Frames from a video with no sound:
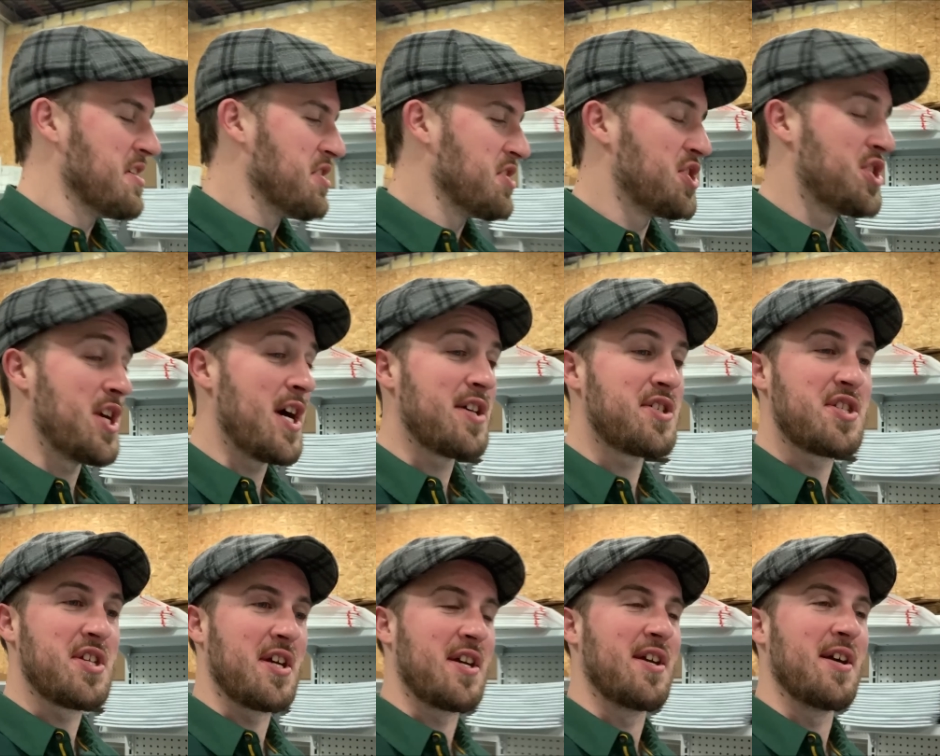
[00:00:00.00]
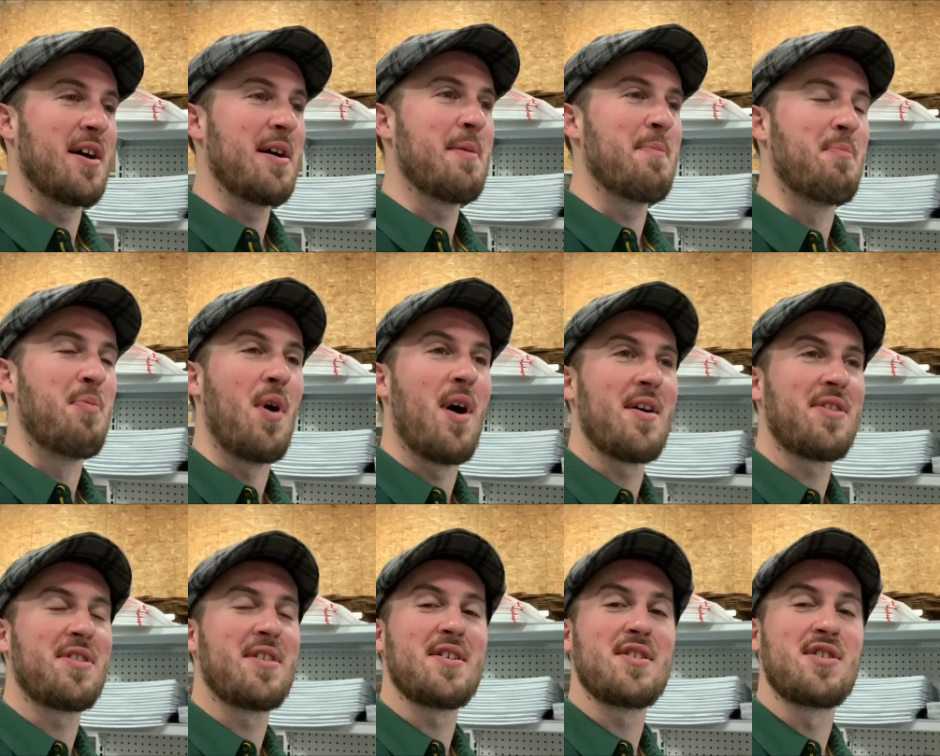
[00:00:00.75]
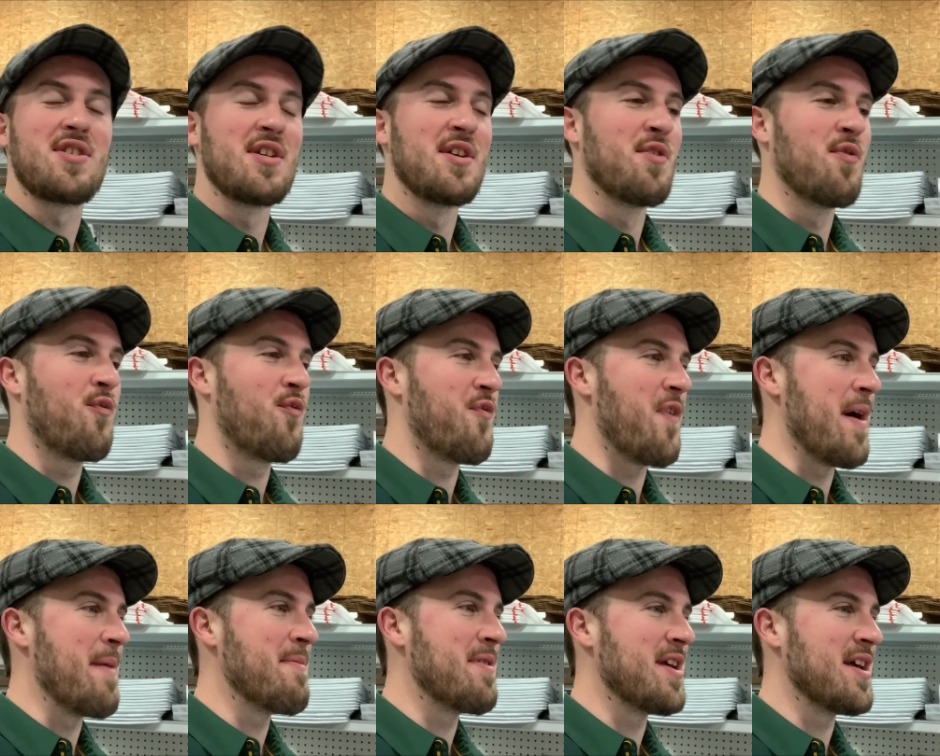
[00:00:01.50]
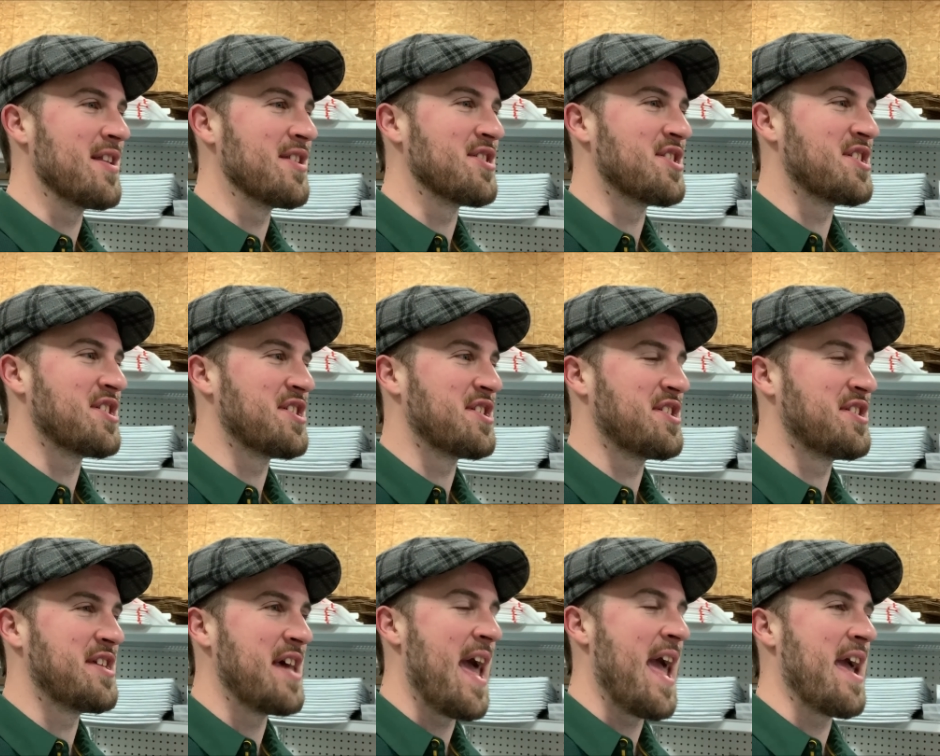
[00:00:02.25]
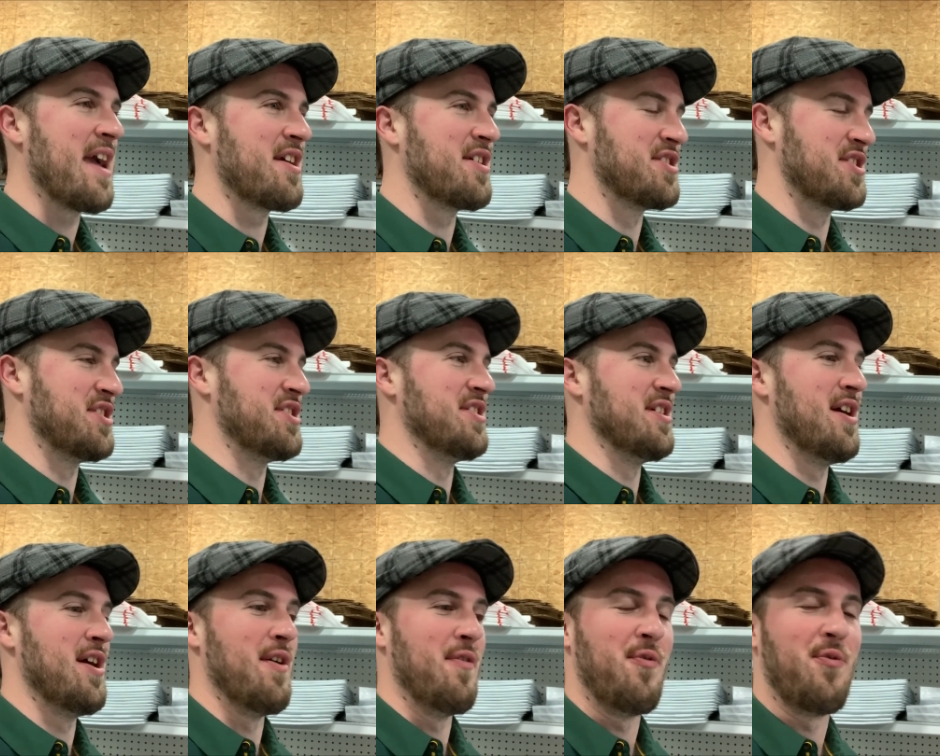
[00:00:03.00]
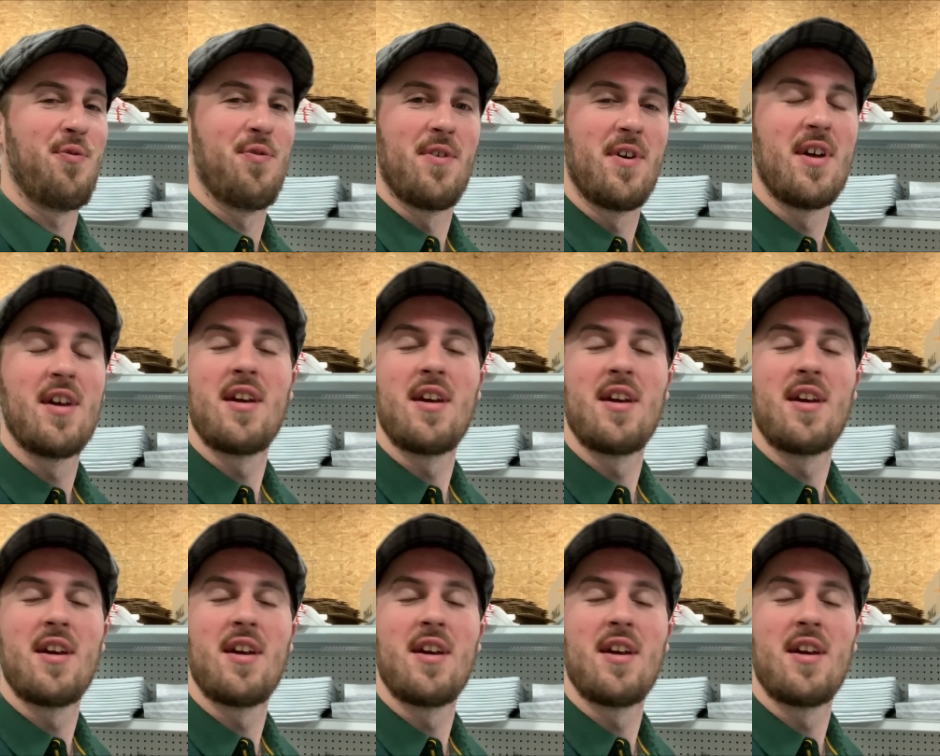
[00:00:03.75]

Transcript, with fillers: Jessica bought this feminine stank stuff.